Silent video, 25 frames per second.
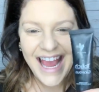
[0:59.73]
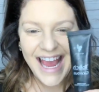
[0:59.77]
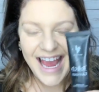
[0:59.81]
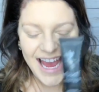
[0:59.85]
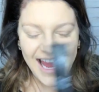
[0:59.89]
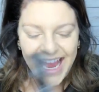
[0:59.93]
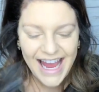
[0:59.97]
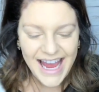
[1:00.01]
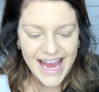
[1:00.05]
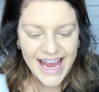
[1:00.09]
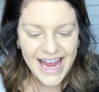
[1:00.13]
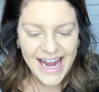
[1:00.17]

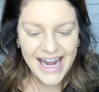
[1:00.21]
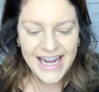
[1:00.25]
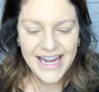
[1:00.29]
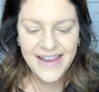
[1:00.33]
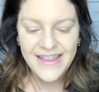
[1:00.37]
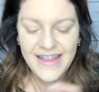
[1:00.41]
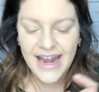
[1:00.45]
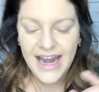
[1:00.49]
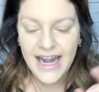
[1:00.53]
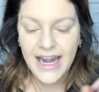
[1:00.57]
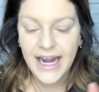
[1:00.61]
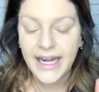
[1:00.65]
And
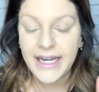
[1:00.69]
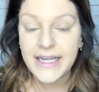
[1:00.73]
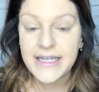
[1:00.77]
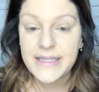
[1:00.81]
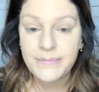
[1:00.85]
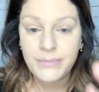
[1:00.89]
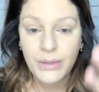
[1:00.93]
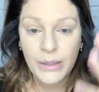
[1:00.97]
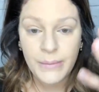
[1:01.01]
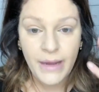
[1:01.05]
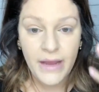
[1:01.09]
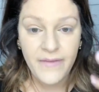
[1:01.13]
then I
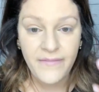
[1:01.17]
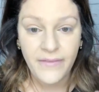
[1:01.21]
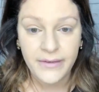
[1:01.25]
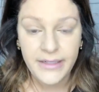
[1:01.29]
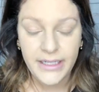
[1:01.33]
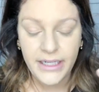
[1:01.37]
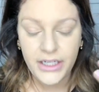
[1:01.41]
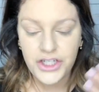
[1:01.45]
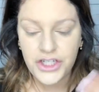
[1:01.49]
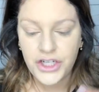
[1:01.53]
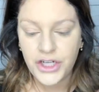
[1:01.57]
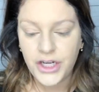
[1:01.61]
put my
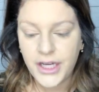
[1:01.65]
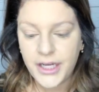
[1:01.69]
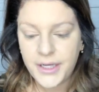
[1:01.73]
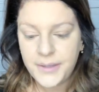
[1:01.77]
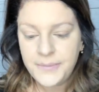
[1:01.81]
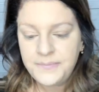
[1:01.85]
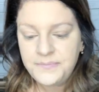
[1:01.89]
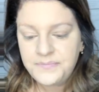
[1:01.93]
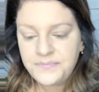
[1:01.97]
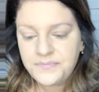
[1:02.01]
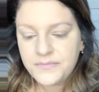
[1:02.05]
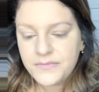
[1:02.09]
foundation
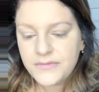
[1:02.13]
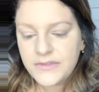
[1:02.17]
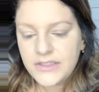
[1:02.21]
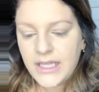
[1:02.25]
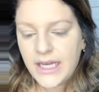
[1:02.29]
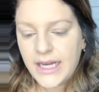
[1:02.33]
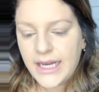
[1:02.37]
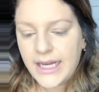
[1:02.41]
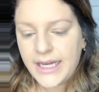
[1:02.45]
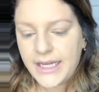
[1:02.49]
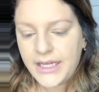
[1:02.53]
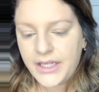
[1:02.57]
on.
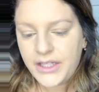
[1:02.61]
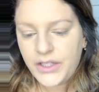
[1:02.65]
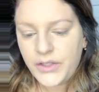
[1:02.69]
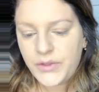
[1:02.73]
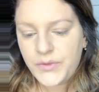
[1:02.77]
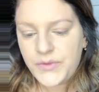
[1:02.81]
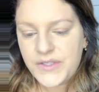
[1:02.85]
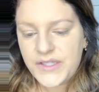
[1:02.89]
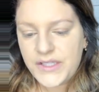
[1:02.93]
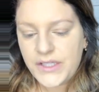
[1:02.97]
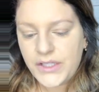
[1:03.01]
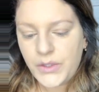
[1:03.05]
I
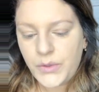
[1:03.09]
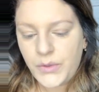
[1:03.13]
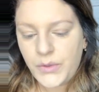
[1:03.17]
used the